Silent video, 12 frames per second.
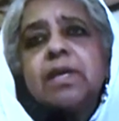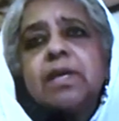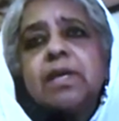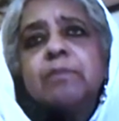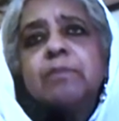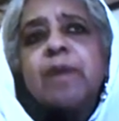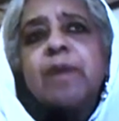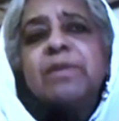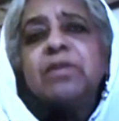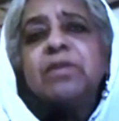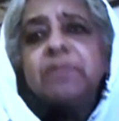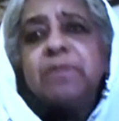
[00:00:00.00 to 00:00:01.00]
primarily
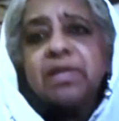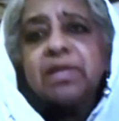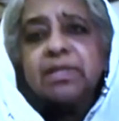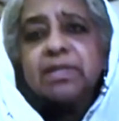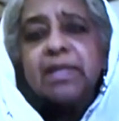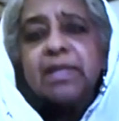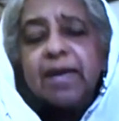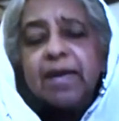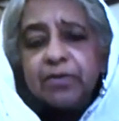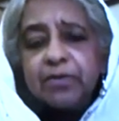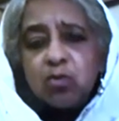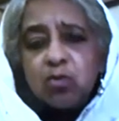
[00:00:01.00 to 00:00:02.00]
because a lot of the
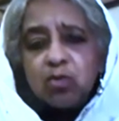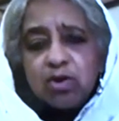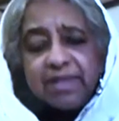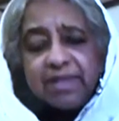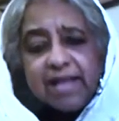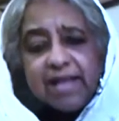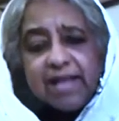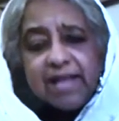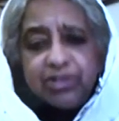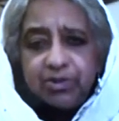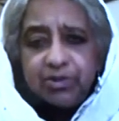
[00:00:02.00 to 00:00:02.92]
work that I do